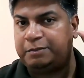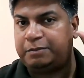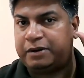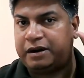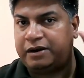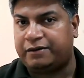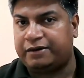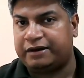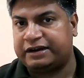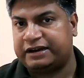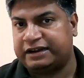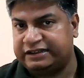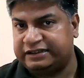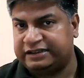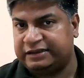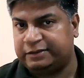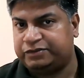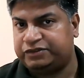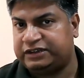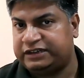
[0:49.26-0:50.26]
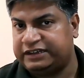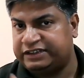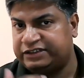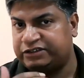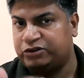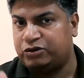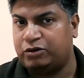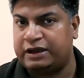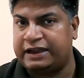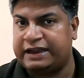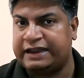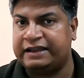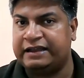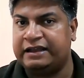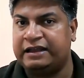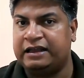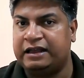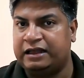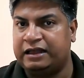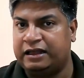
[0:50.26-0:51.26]
the power consumption is
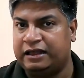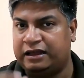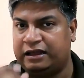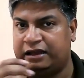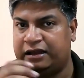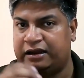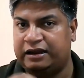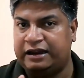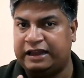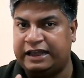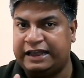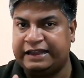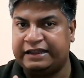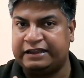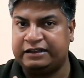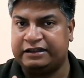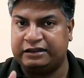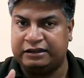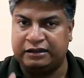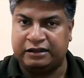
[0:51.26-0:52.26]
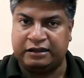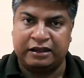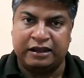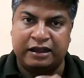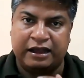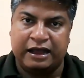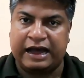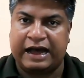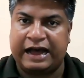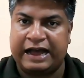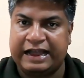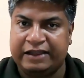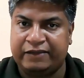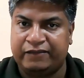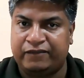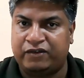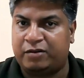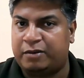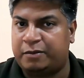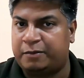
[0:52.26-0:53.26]
going uh, like uh,
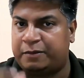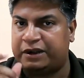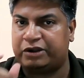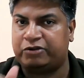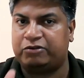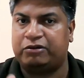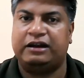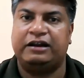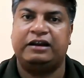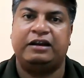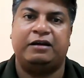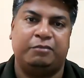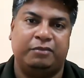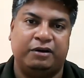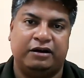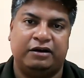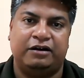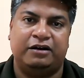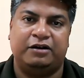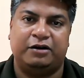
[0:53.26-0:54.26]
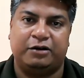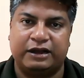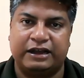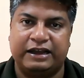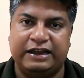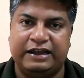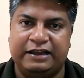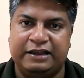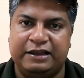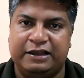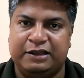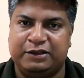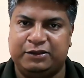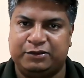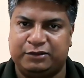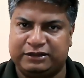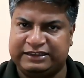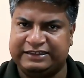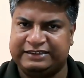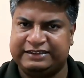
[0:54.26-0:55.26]
high from a particular number. Okay.
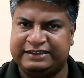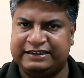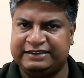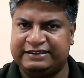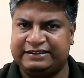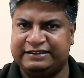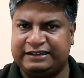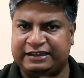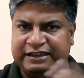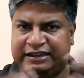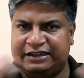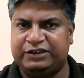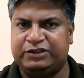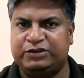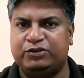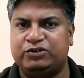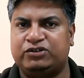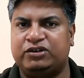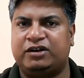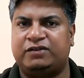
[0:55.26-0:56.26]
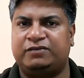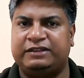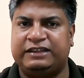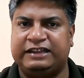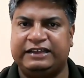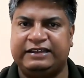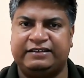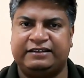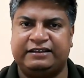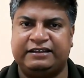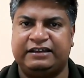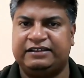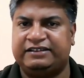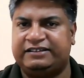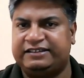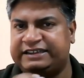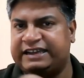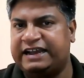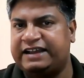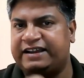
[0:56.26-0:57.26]
So this is the use of this uh,
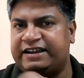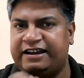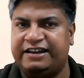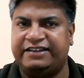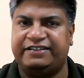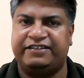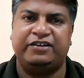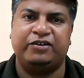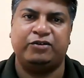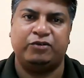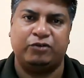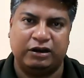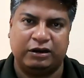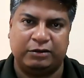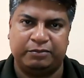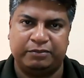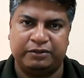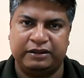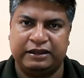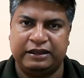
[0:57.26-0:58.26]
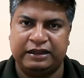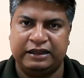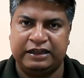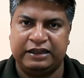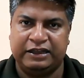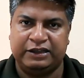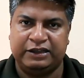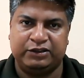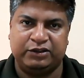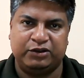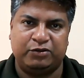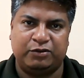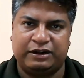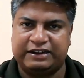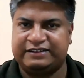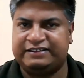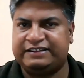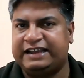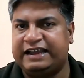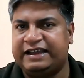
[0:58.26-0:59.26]
CI relation rollup. So
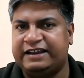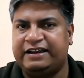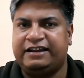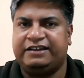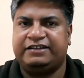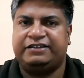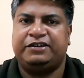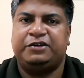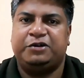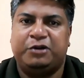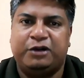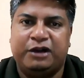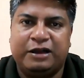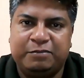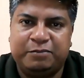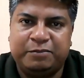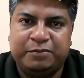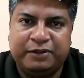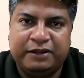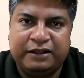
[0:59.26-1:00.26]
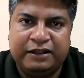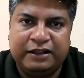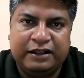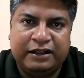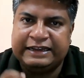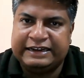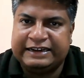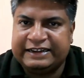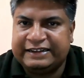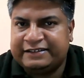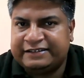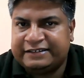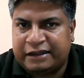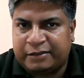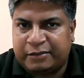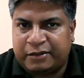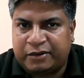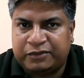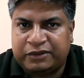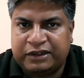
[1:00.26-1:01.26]
what is CI relation rollup? It is
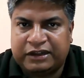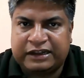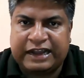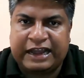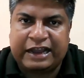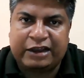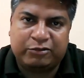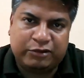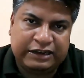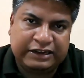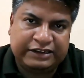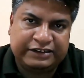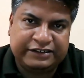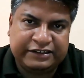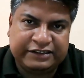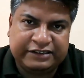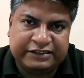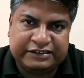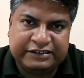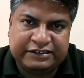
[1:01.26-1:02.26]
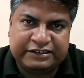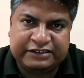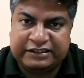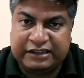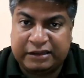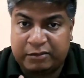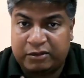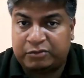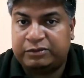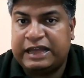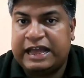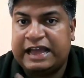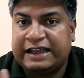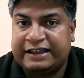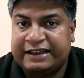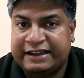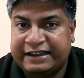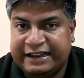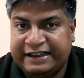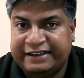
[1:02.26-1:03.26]
some of the calculations, some of the
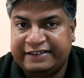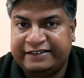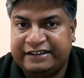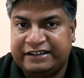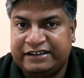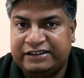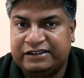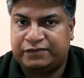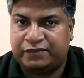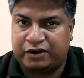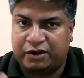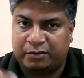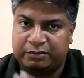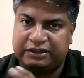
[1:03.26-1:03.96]
aggregations